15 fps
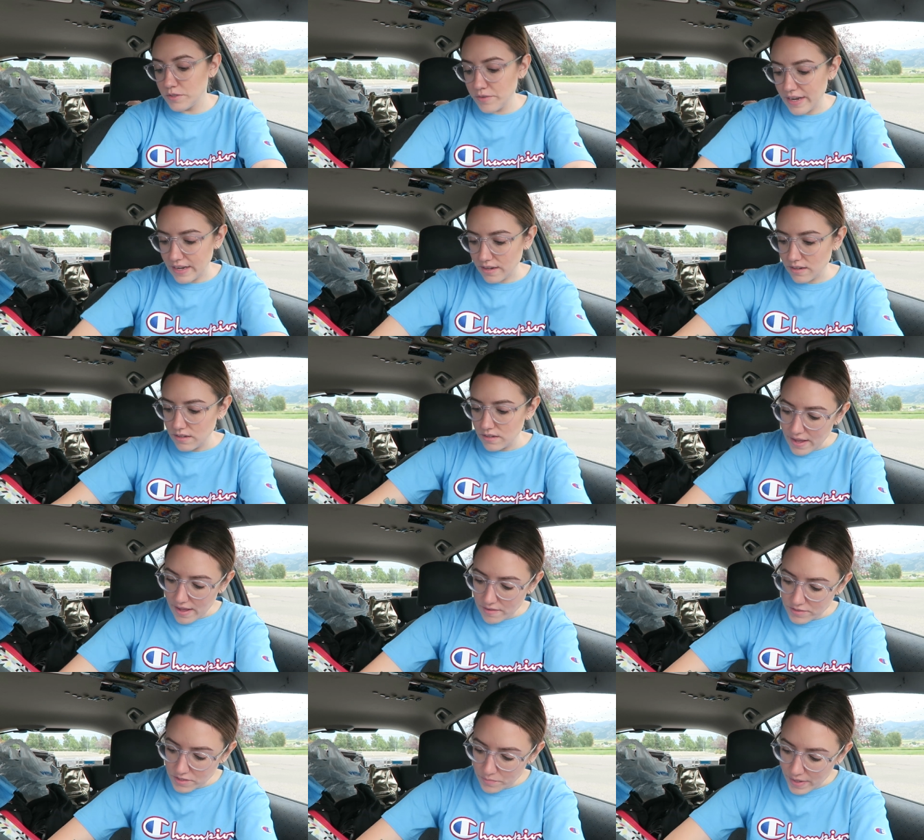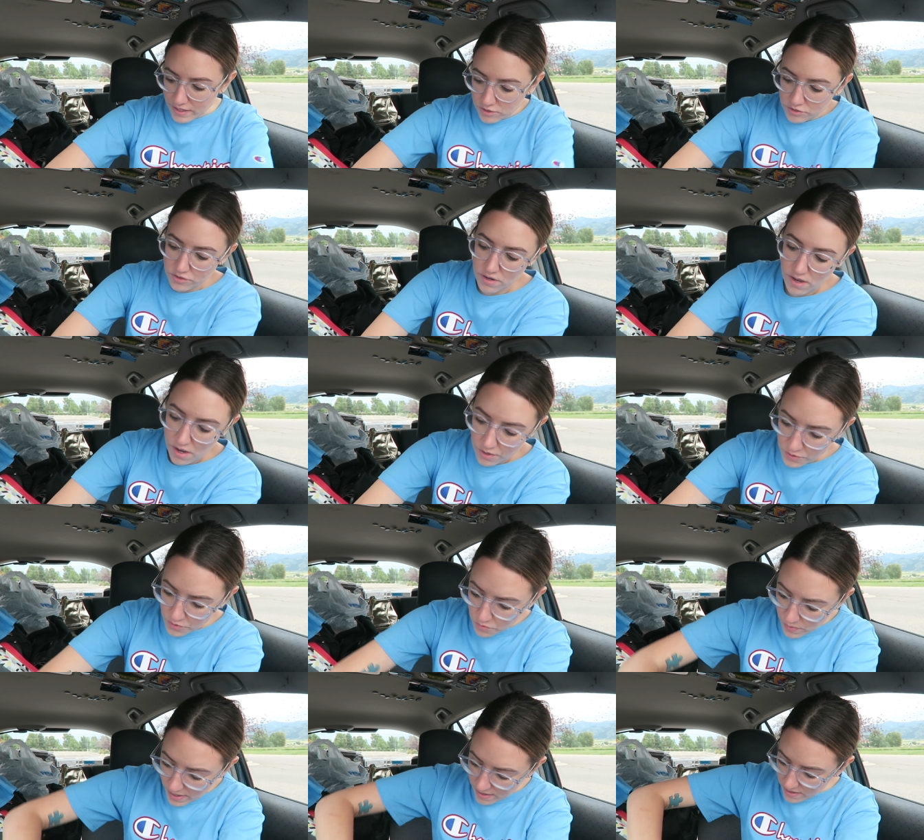was raining. I have some extra
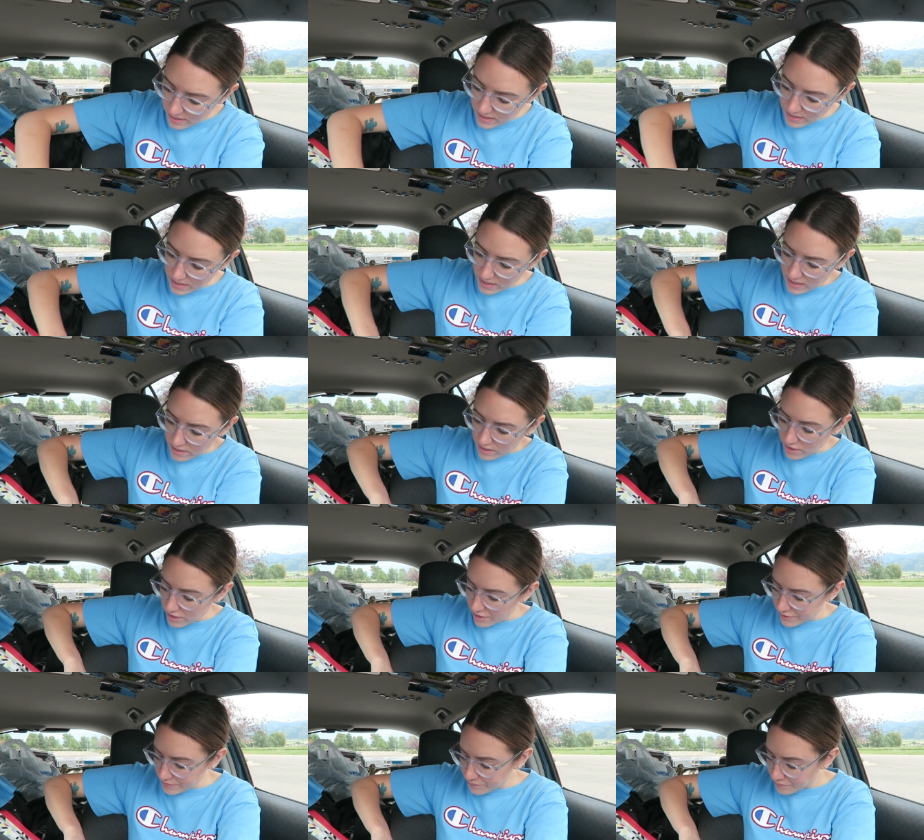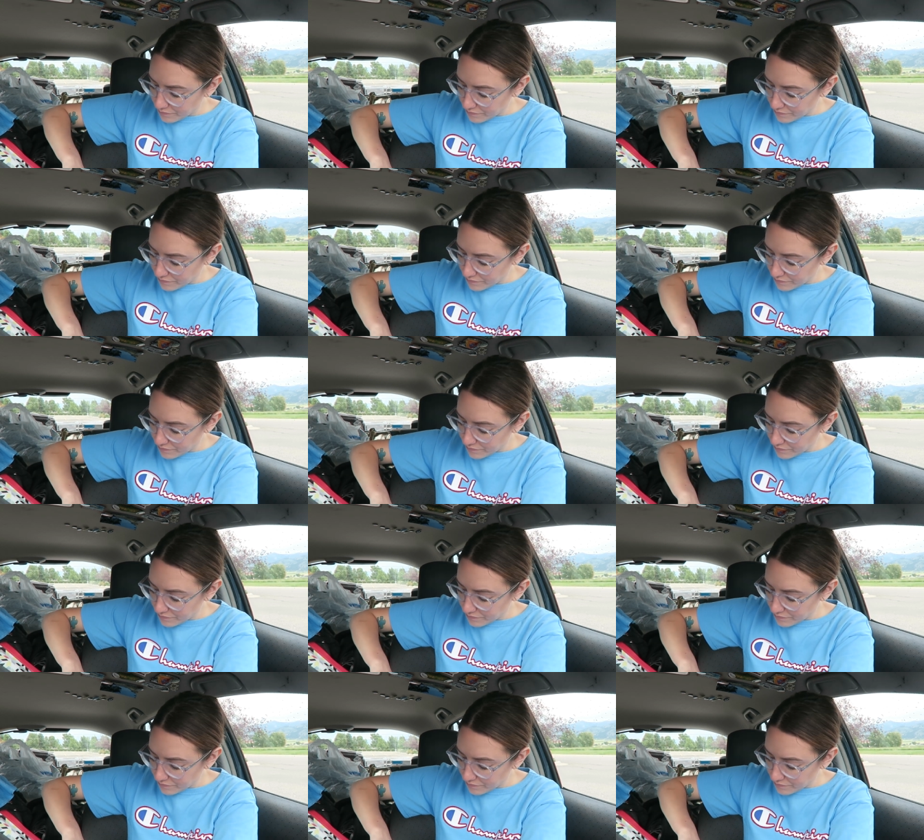underwear in here.